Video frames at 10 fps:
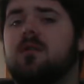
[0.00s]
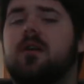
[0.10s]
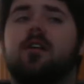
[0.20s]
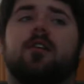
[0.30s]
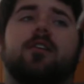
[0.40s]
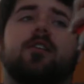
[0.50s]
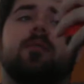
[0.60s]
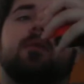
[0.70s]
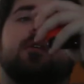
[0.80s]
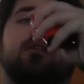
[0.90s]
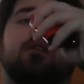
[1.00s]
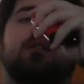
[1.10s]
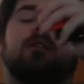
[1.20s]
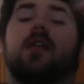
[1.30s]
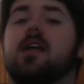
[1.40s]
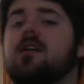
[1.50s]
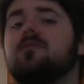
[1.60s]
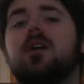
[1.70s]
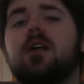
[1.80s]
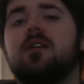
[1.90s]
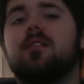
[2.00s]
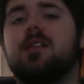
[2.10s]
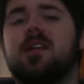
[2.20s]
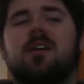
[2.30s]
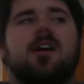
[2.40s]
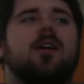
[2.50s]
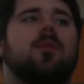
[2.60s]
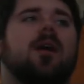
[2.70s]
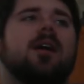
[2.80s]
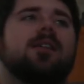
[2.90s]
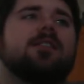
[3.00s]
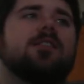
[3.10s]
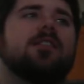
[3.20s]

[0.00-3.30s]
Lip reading: in your noob, like running wattage